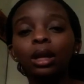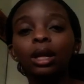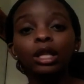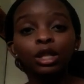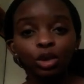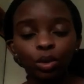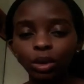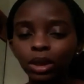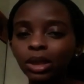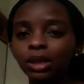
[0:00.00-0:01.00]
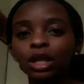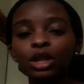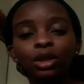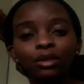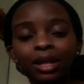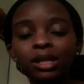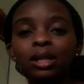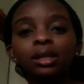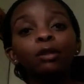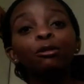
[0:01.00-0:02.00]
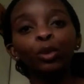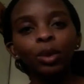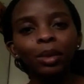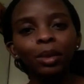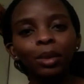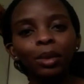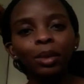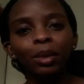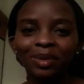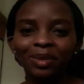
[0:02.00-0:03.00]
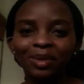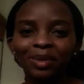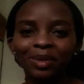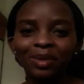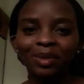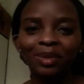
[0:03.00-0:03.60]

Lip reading: in schools, in universities, and for women in corporate spaces.